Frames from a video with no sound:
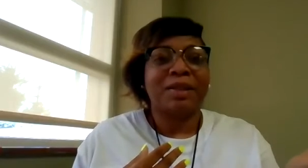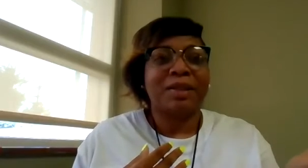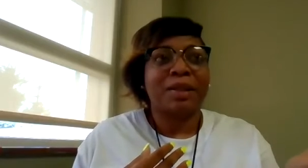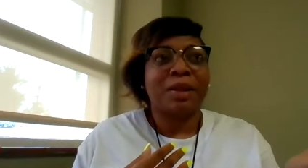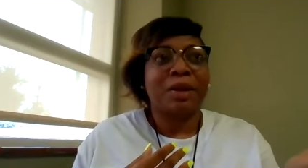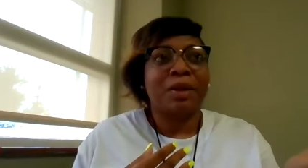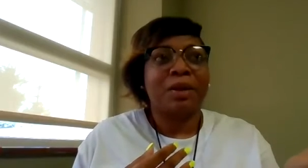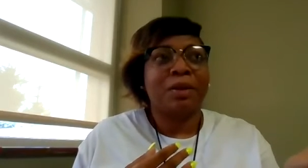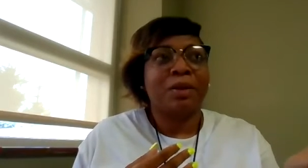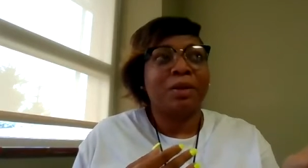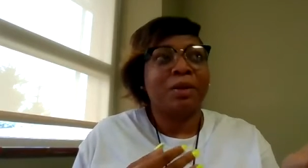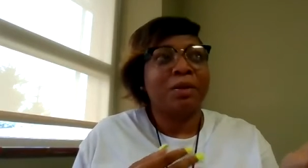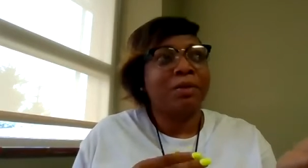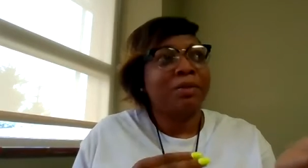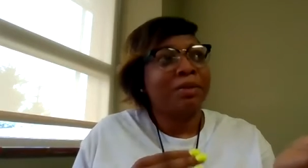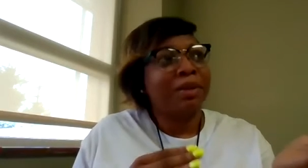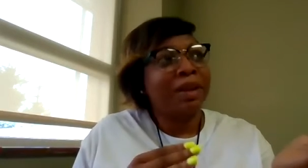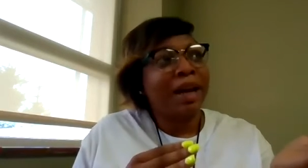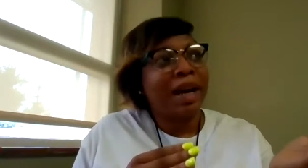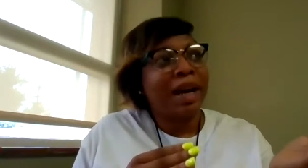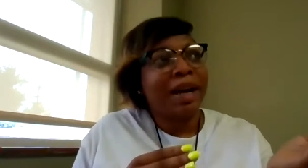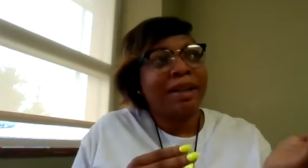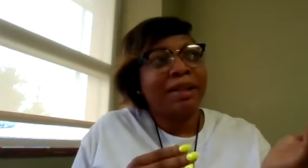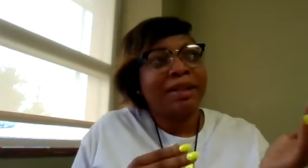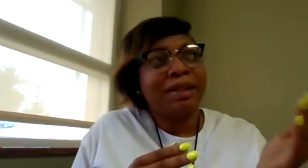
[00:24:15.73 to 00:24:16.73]
So
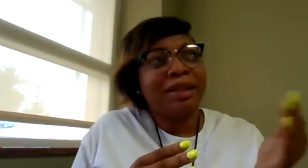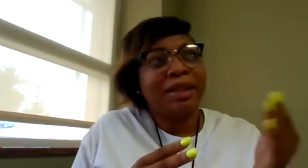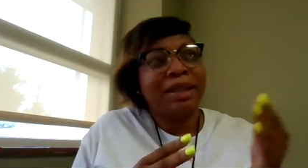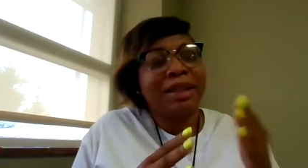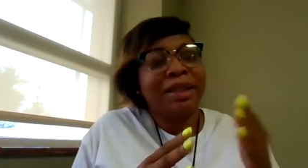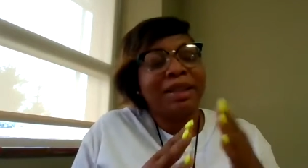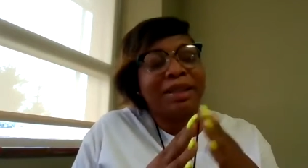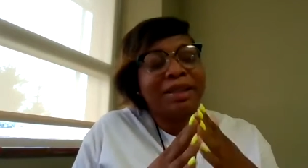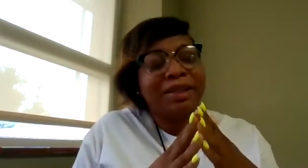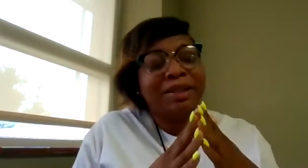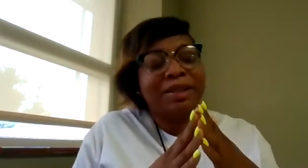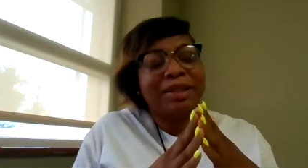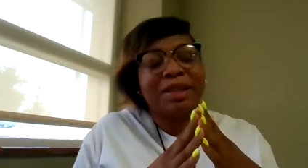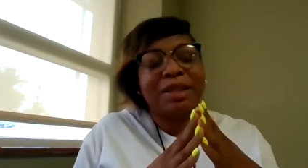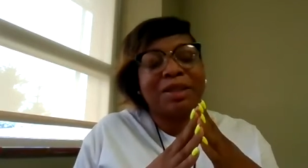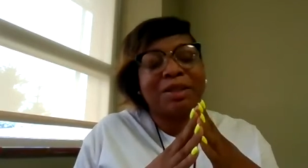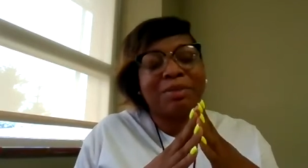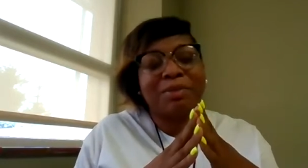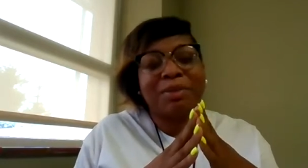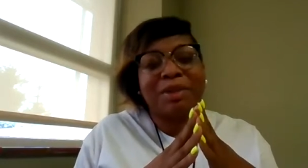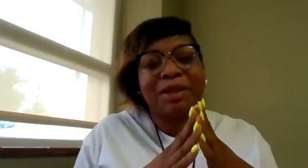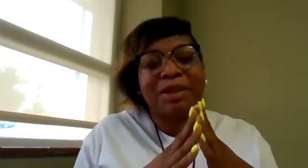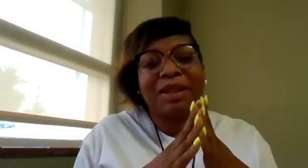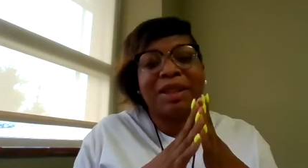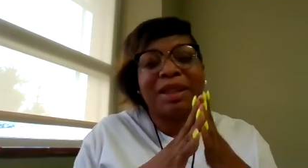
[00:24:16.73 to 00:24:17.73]
the idea is just
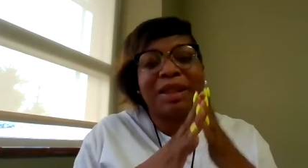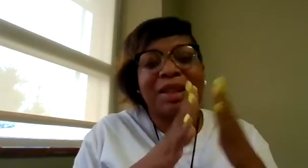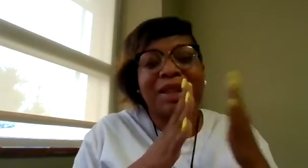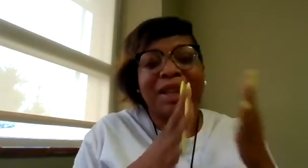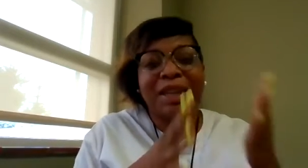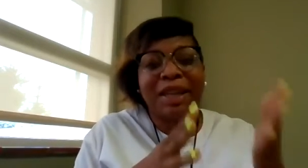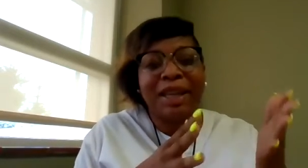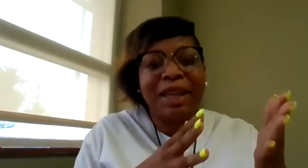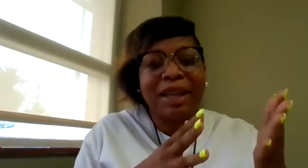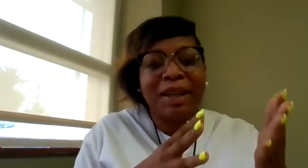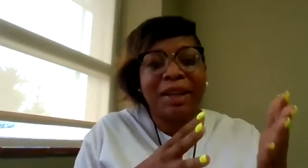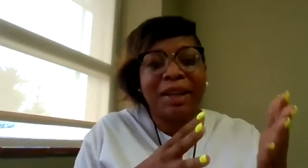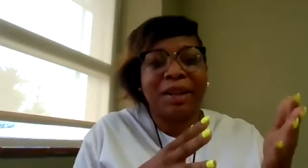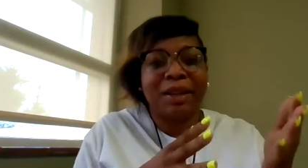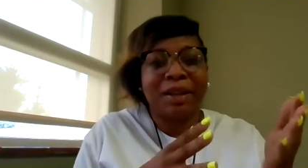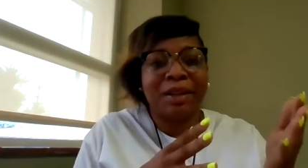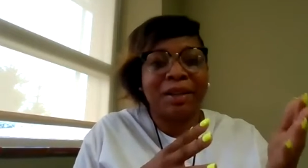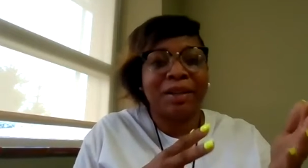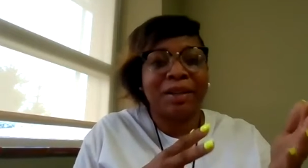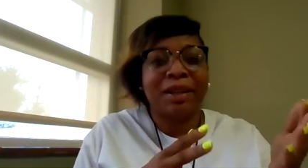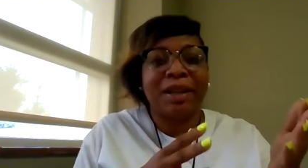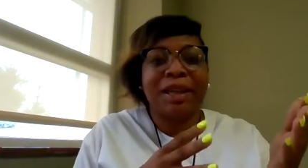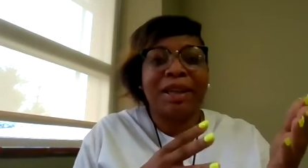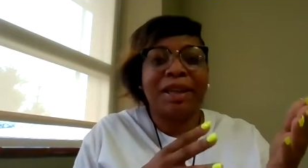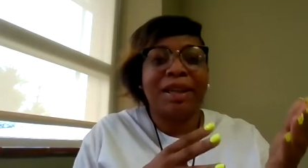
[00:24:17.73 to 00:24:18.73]
when they're
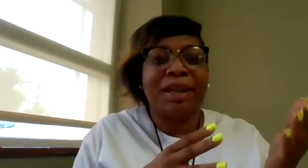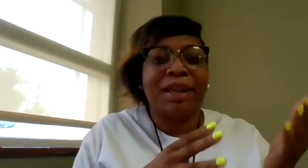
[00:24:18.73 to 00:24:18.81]
here,